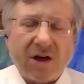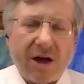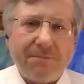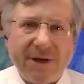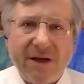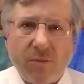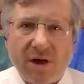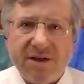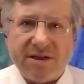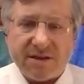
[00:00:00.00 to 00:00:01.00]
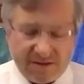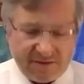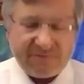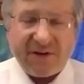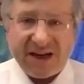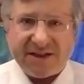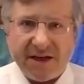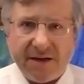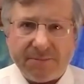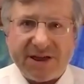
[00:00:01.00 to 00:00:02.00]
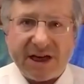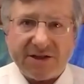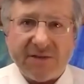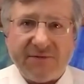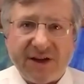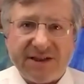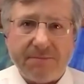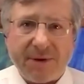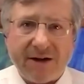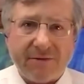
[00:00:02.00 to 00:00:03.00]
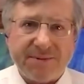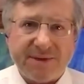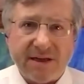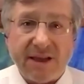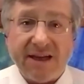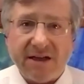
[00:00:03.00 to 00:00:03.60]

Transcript: our company was facing, potentially facing bankruptcy,